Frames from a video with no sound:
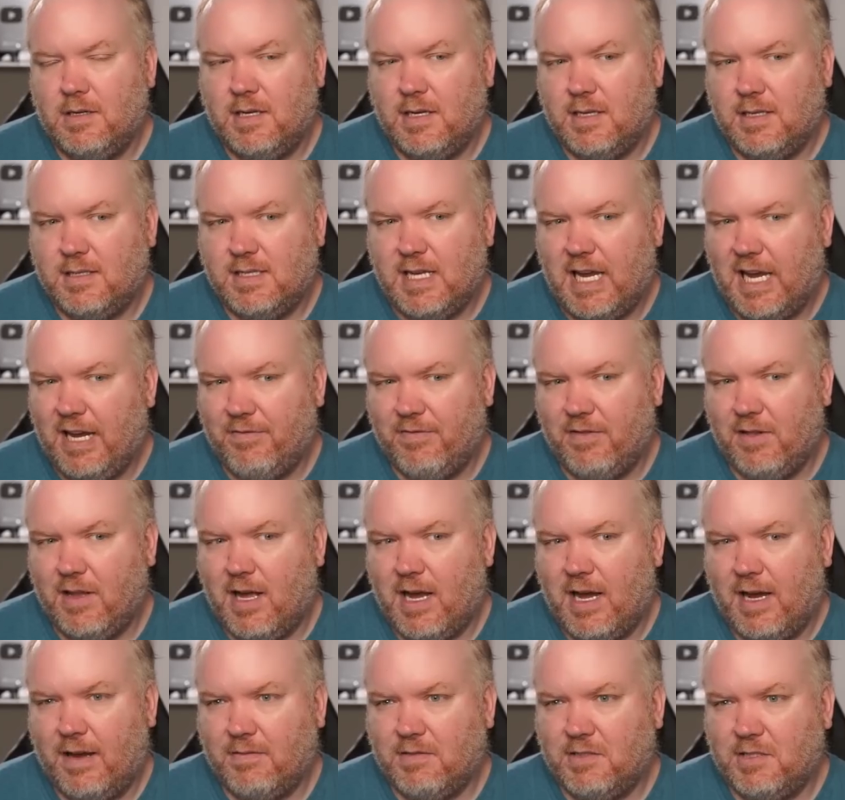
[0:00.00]
to save
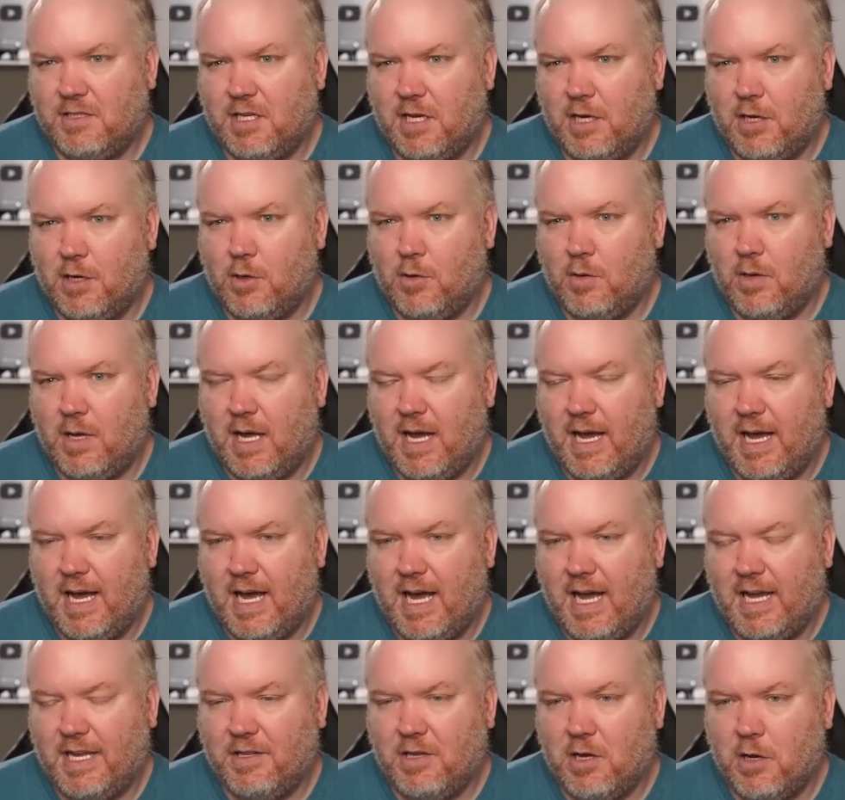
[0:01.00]
lives. So
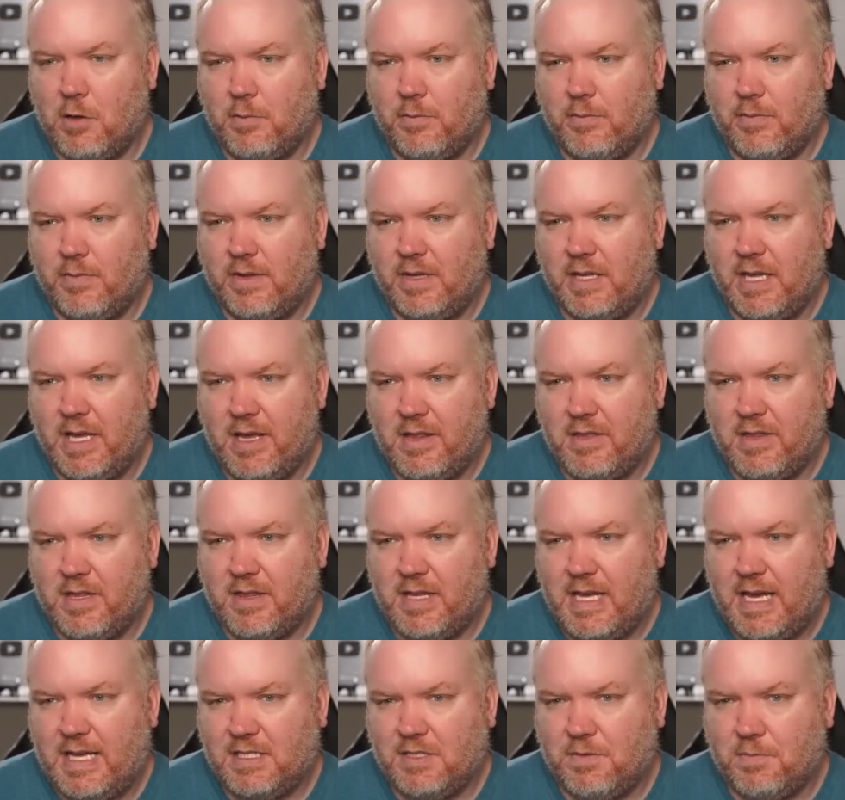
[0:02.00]
I, I don't think
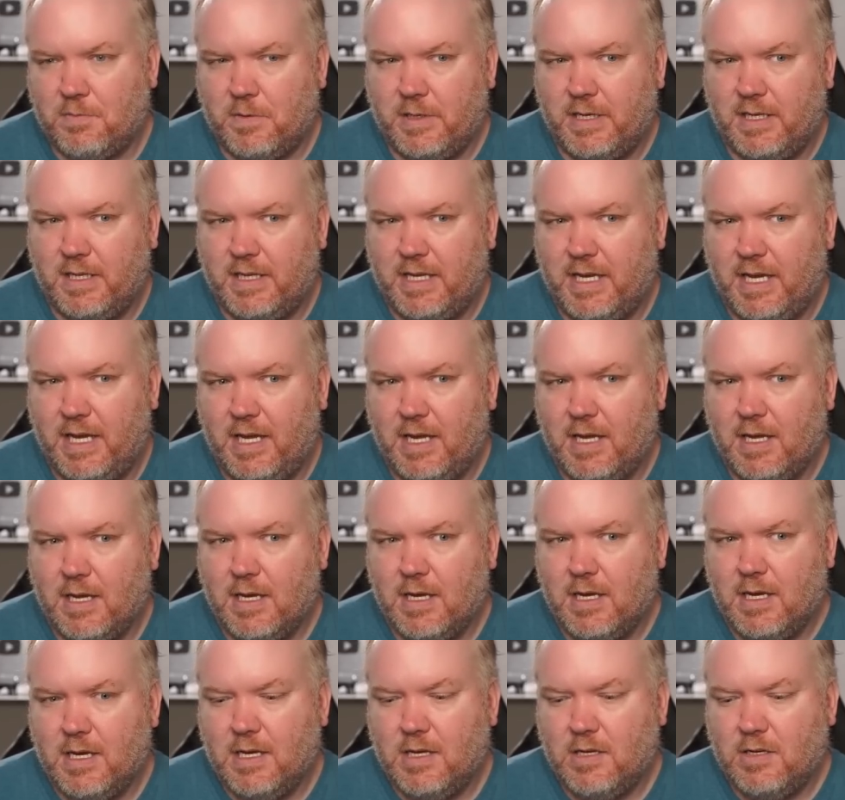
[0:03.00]
that that's really
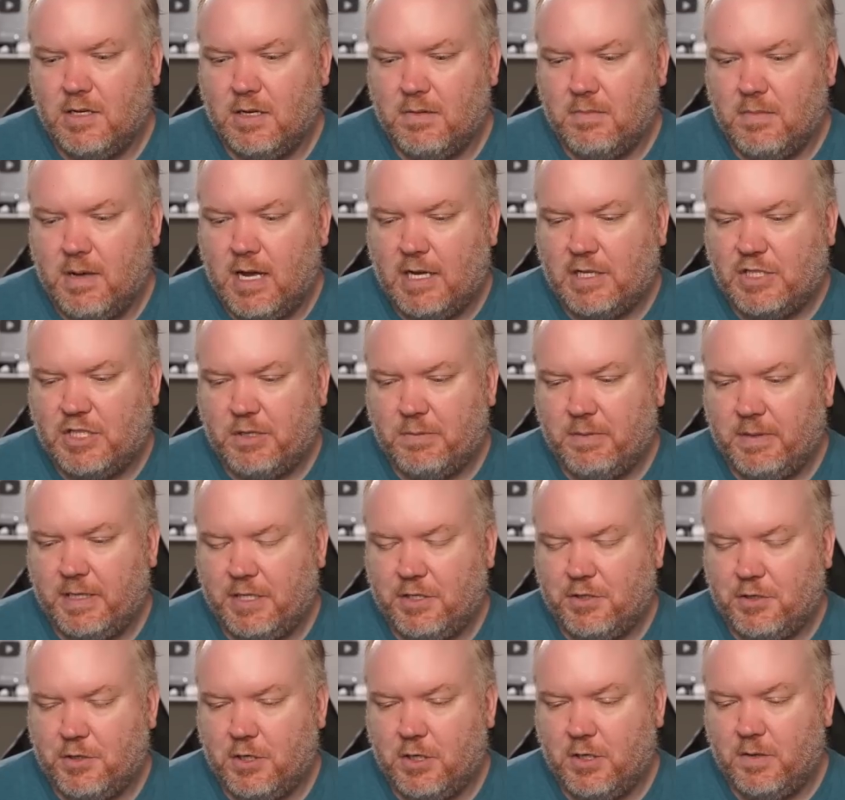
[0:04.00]

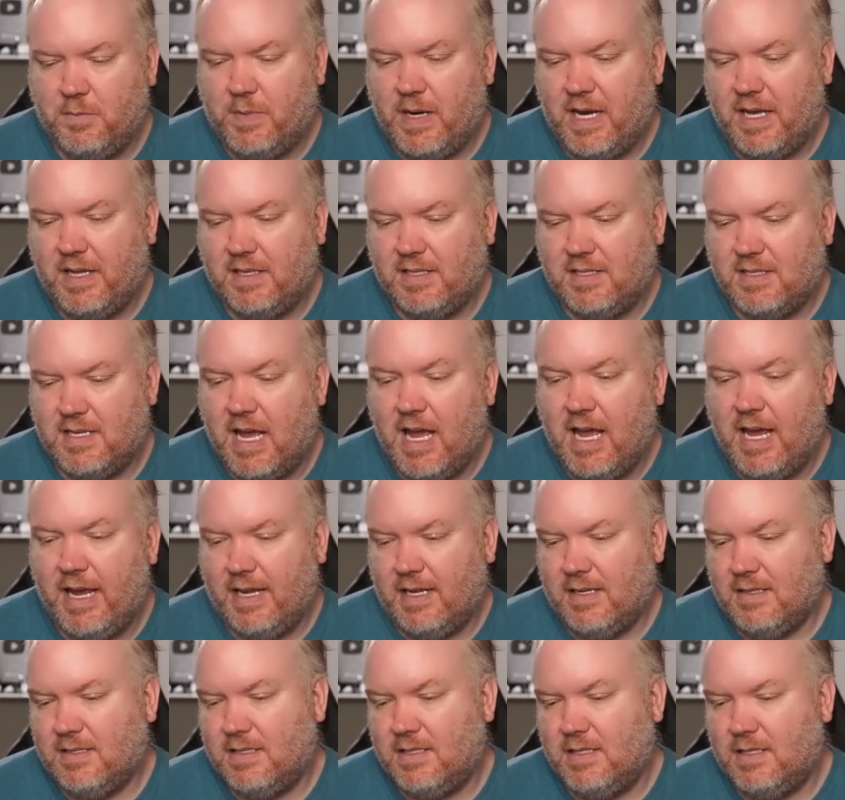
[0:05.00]
demonstrably true by the
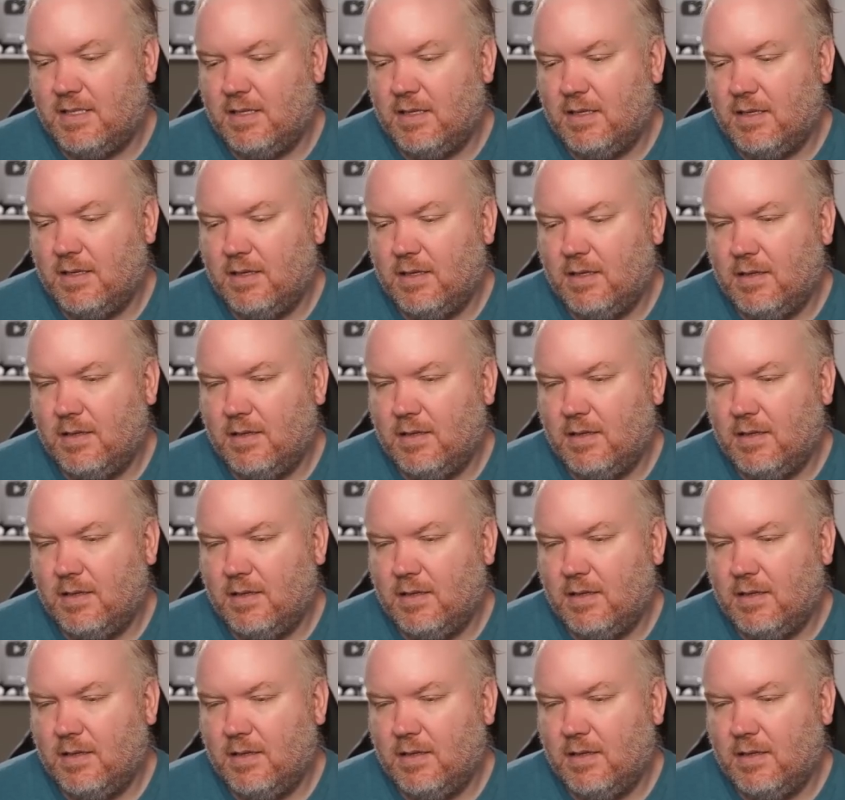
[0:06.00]
science.